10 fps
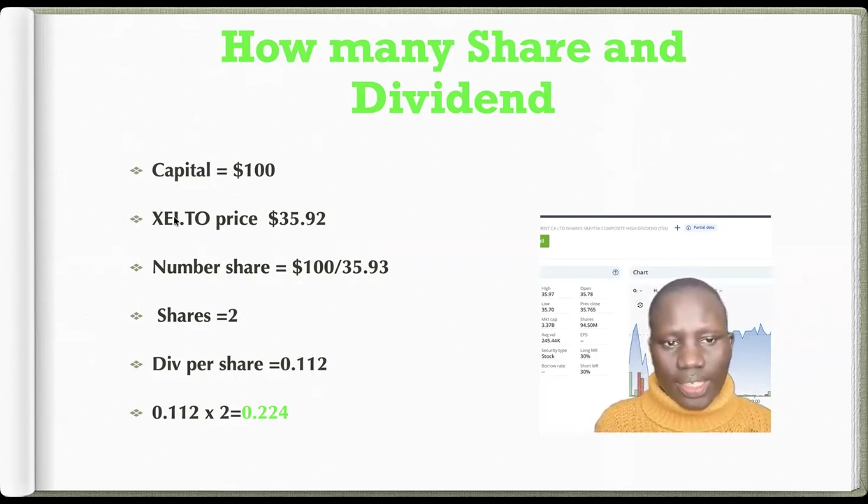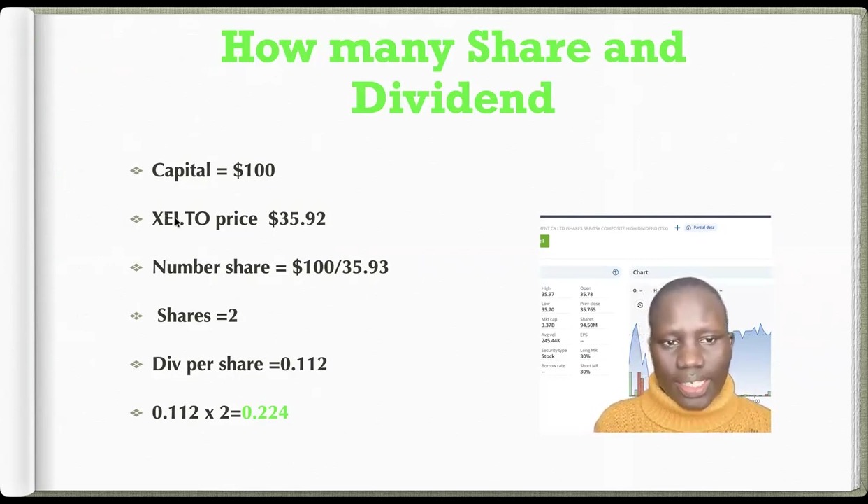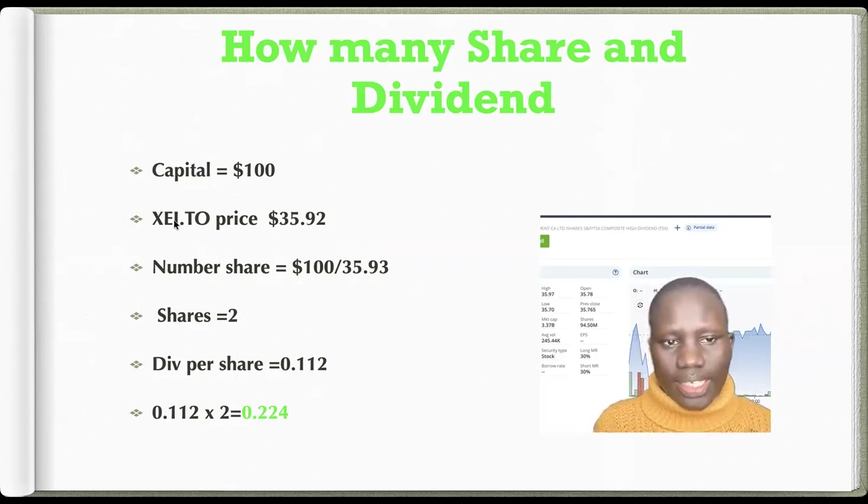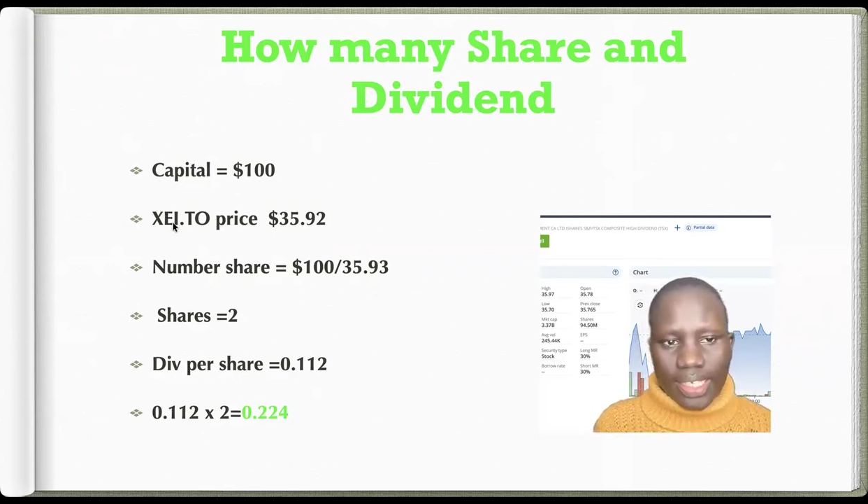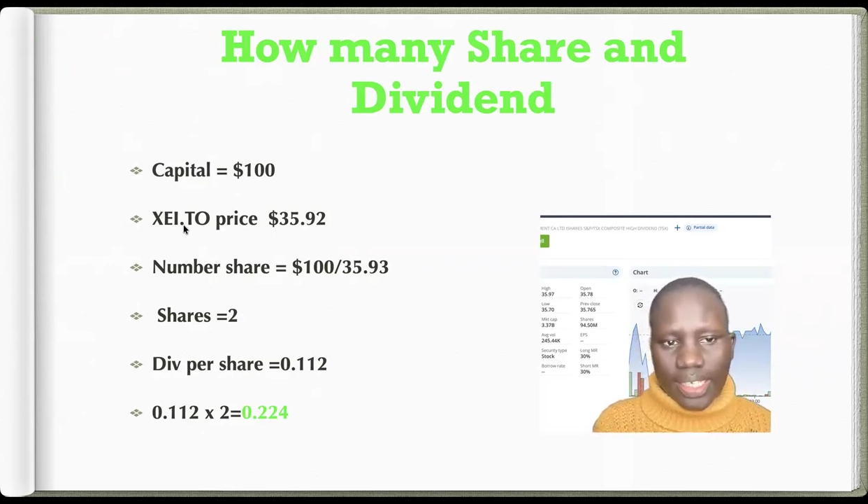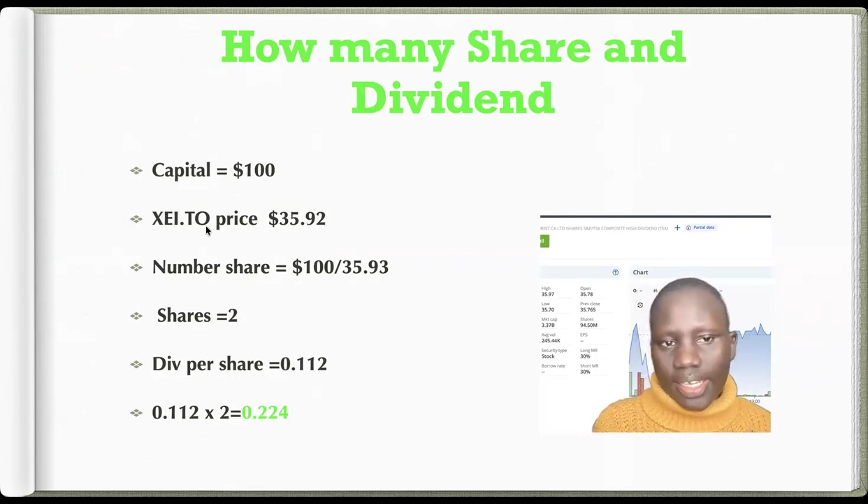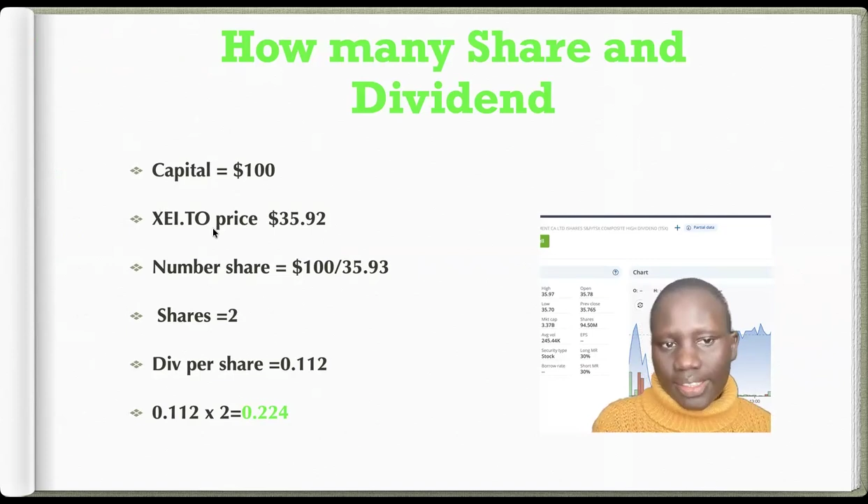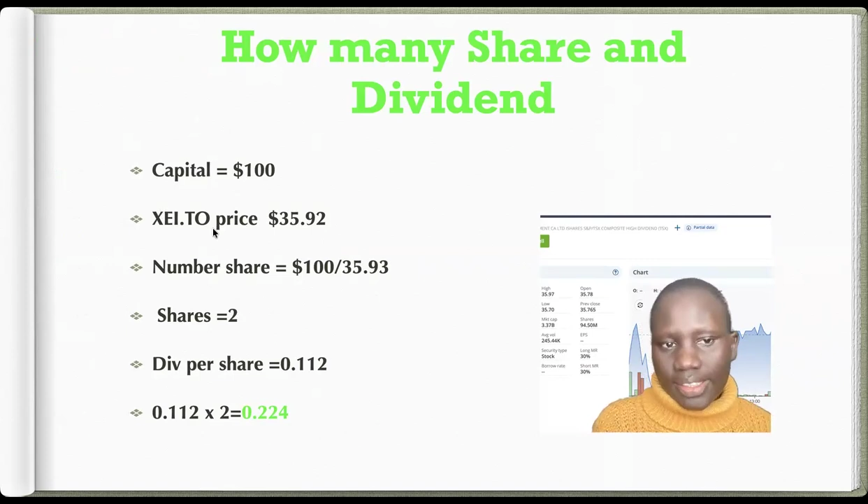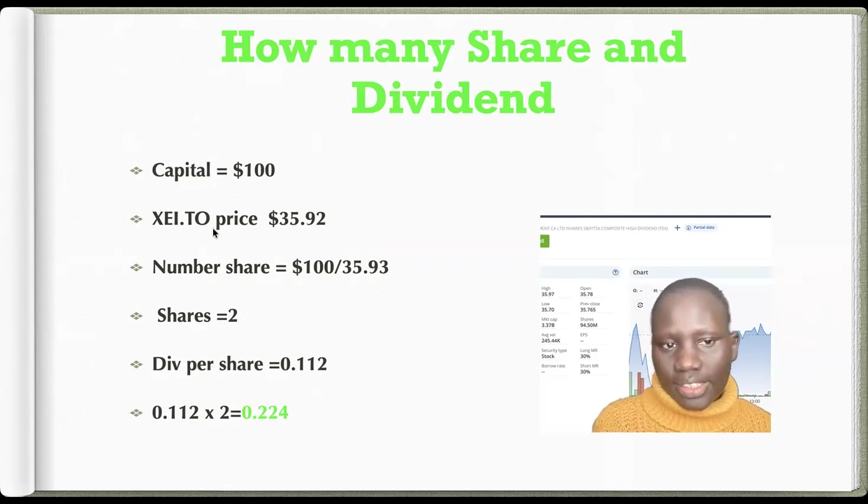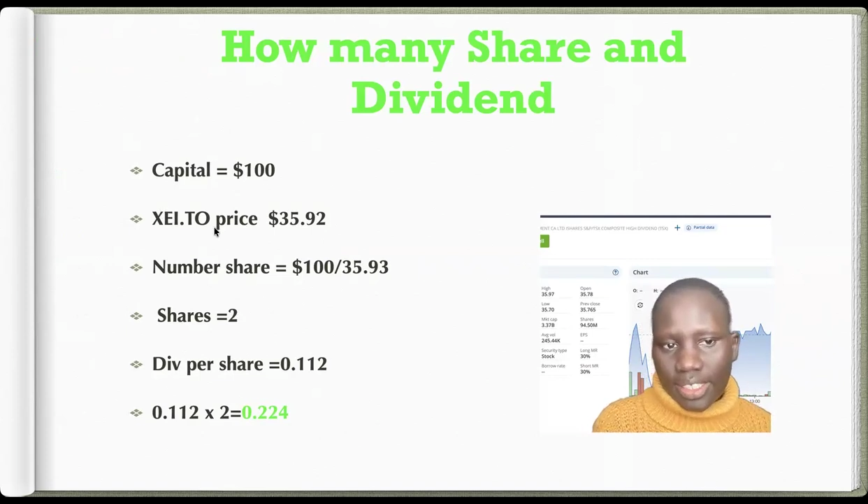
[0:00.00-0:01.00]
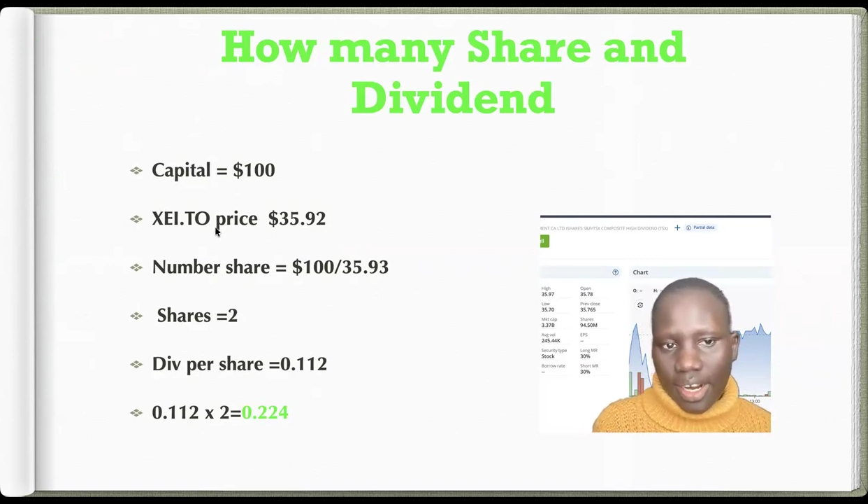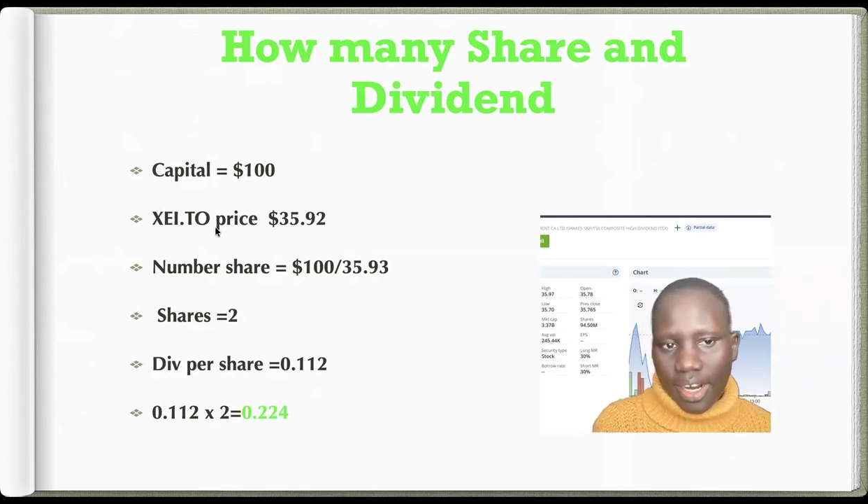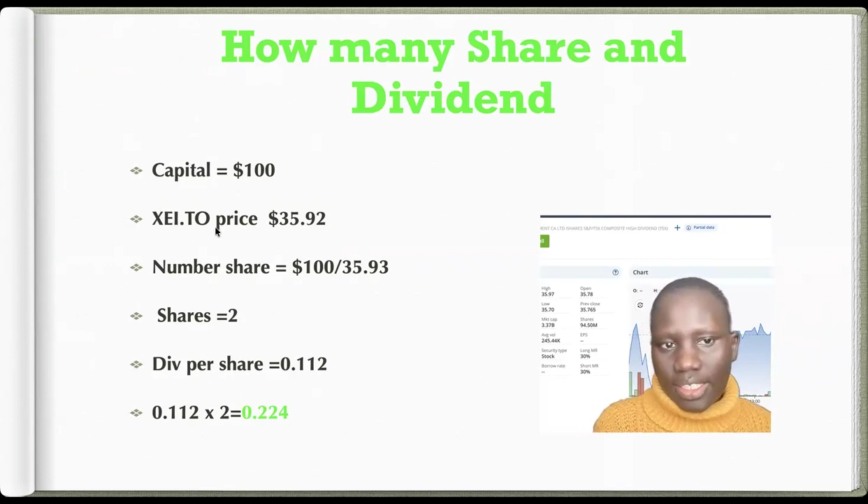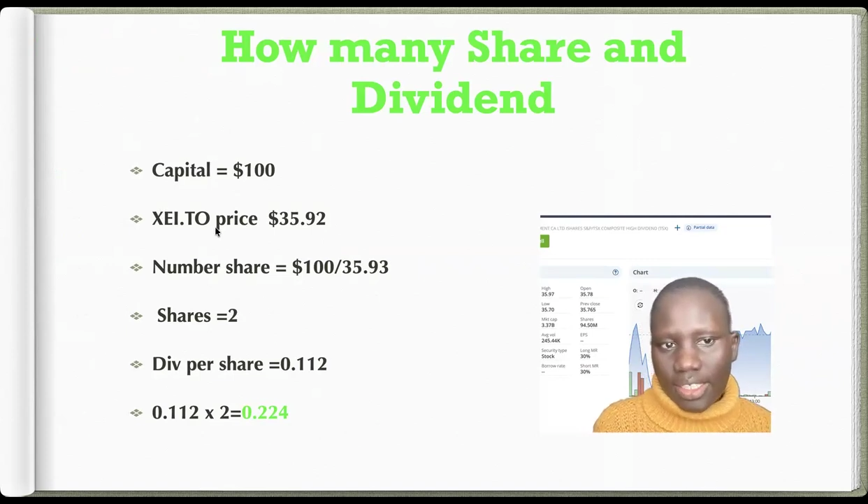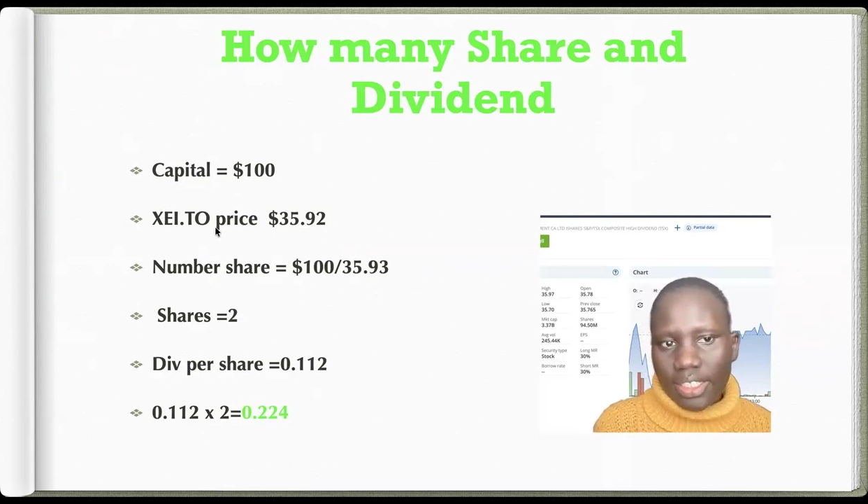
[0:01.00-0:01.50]

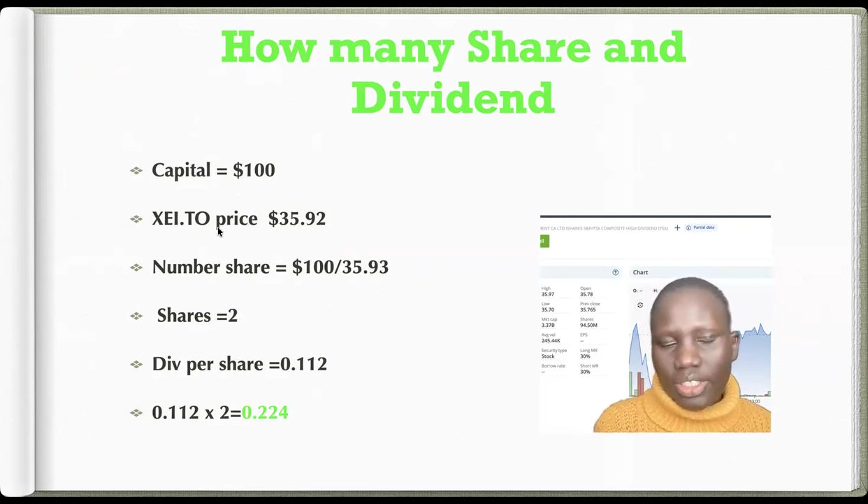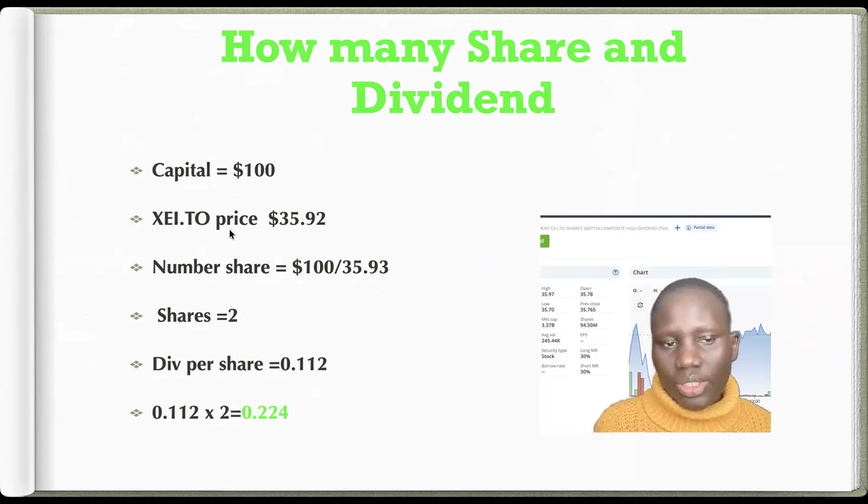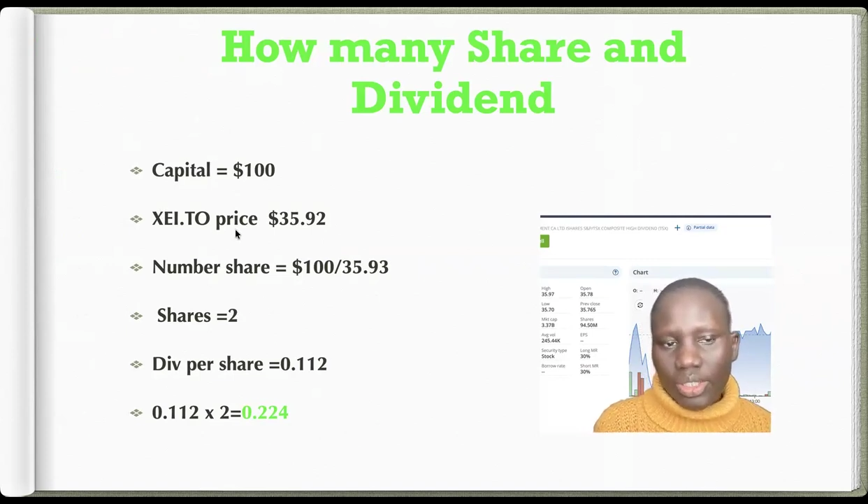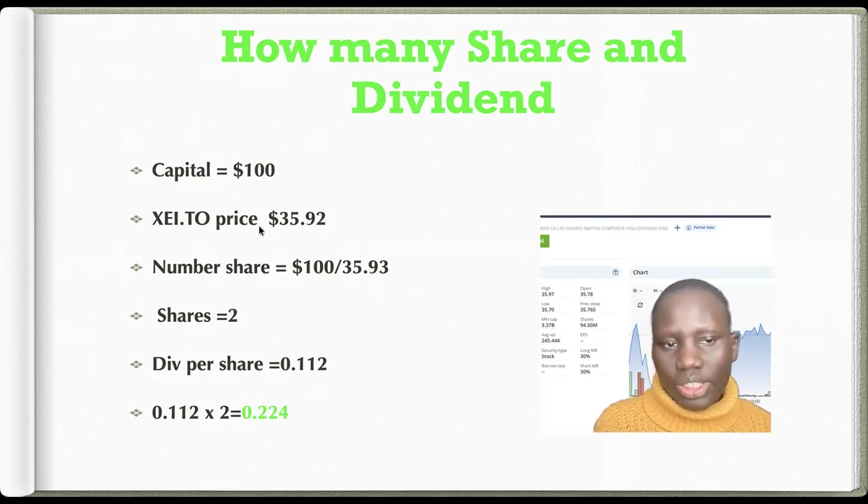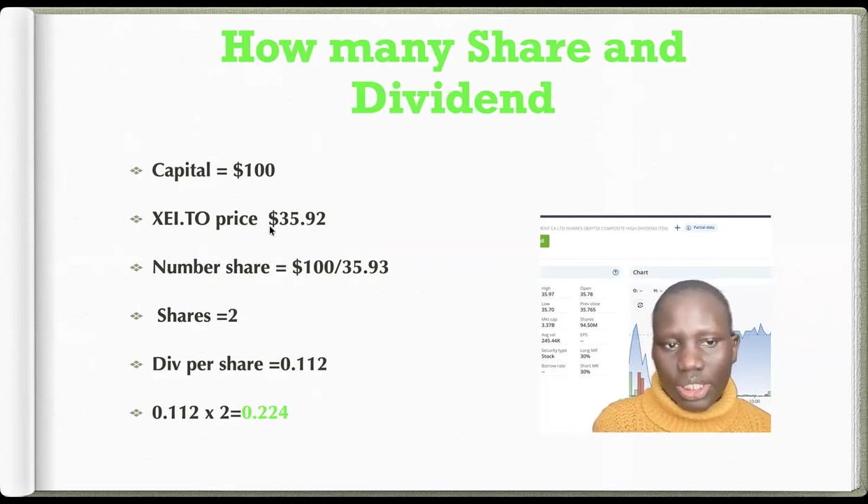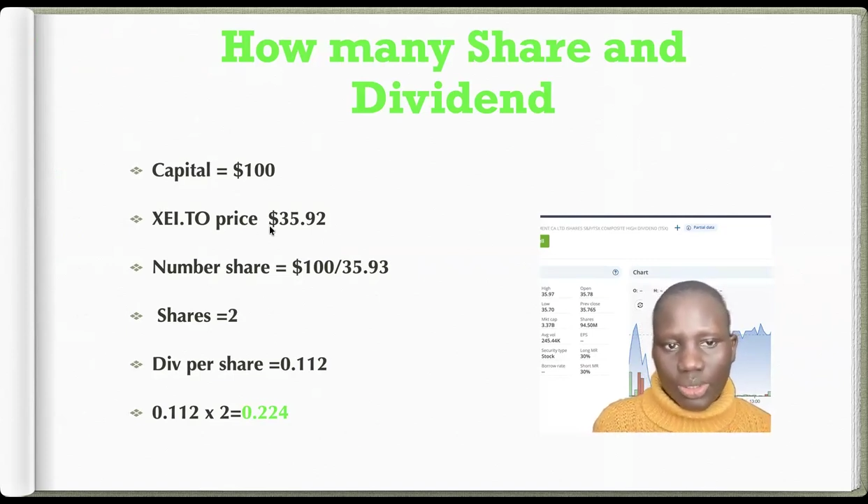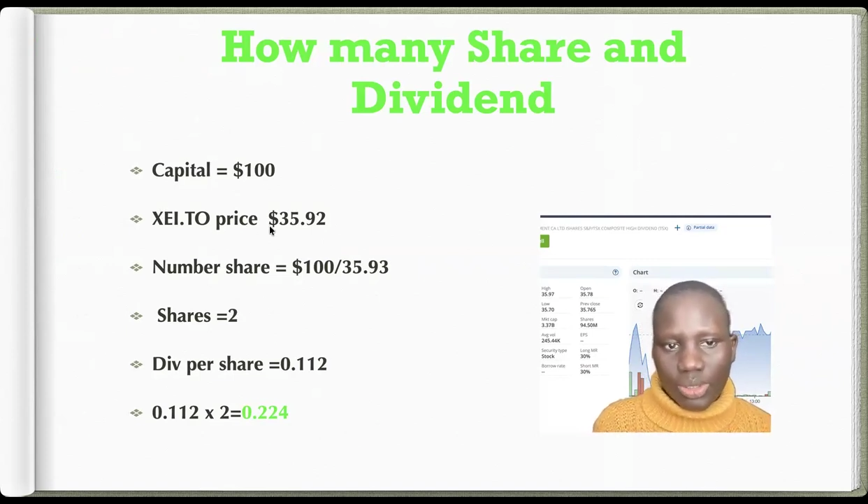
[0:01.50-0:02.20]
XEI.TO